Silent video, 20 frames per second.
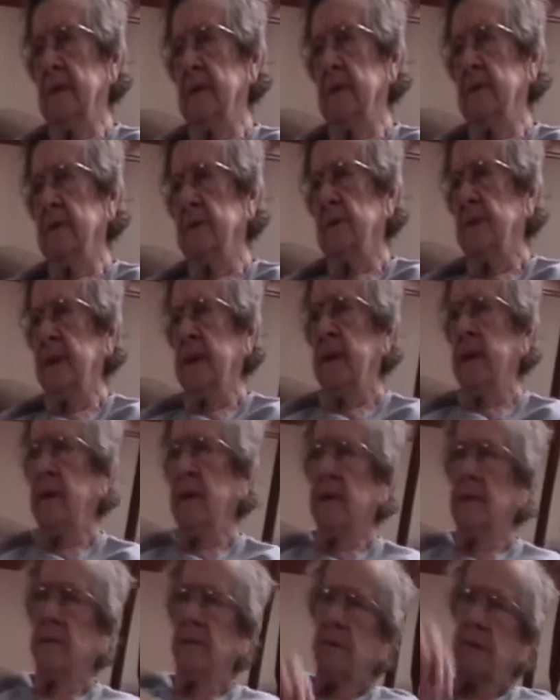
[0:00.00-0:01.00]
do
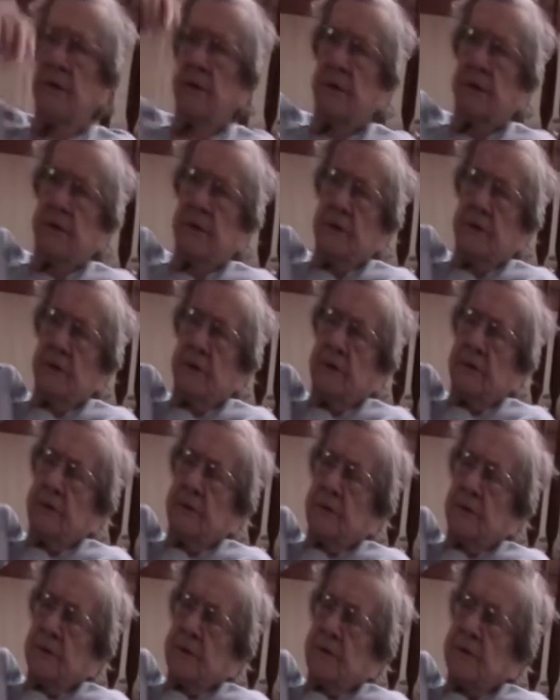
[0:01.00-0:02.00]
any work, you know. It
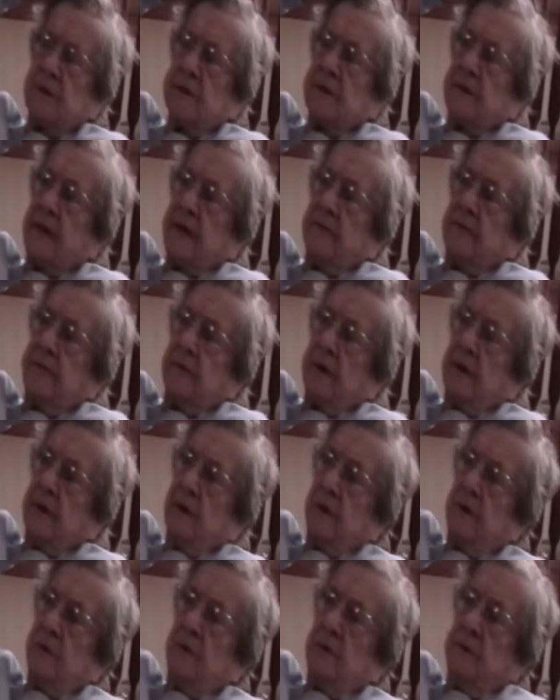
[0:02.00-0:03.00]
was just after I
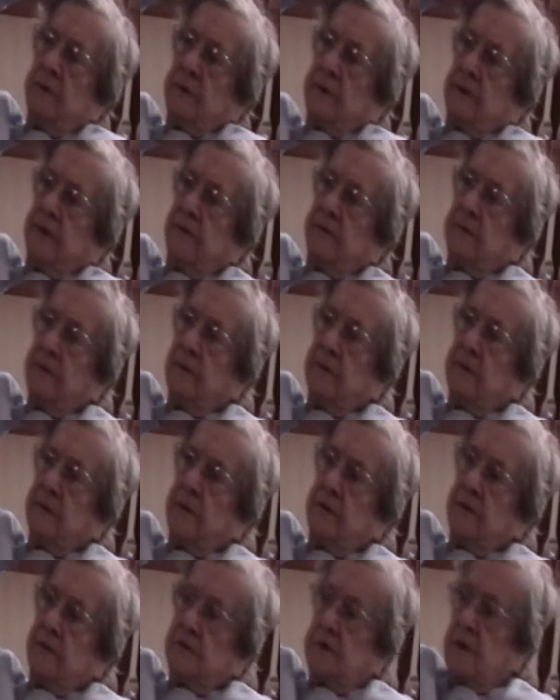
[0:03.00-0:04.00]
got old enough to get
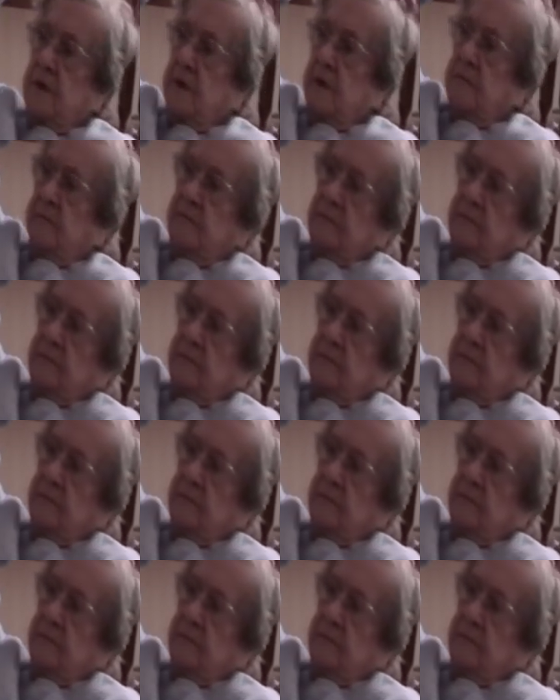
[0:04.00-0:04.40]
a job.